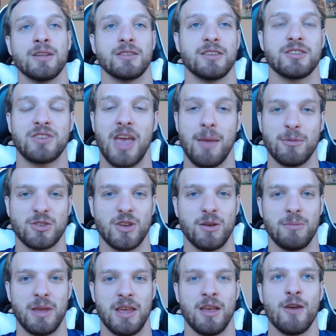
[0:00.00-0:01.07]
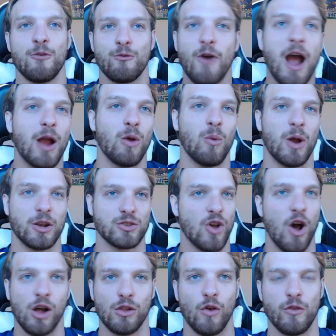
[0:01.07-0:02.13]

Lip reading: This game is going to be fireworks all